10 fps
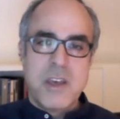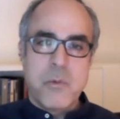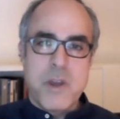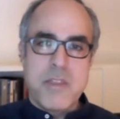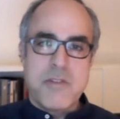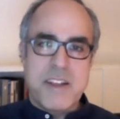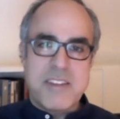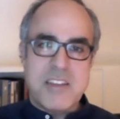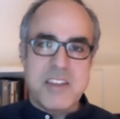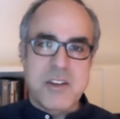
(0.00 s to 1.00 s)
with
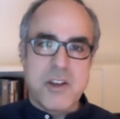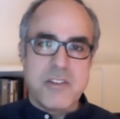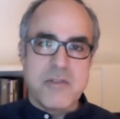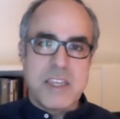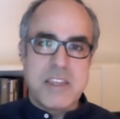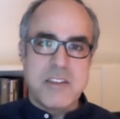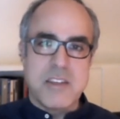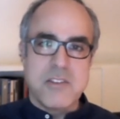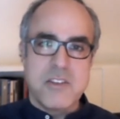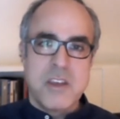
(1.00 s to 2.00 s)
fantastic creative
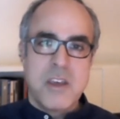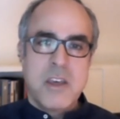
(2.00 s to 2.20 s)
leaders